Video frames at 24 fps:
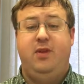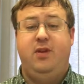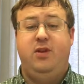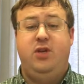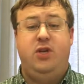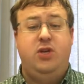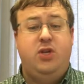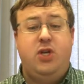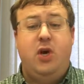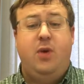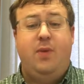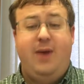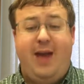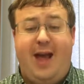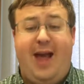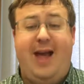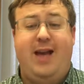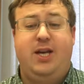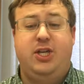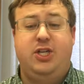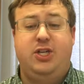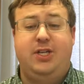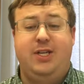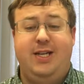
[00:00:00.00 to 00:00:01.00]
you don't
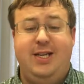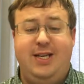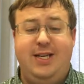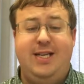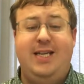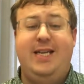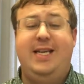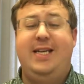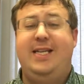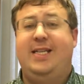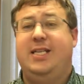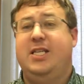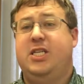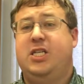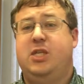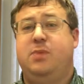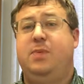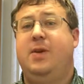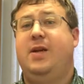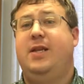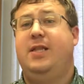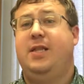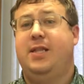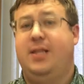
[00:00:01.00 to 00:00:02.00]
actually need to
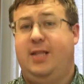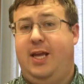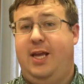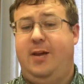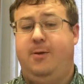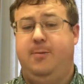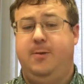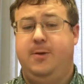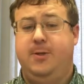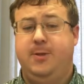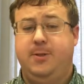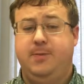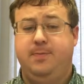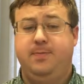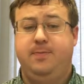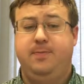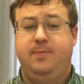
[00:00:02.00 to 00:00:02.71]
speak the language.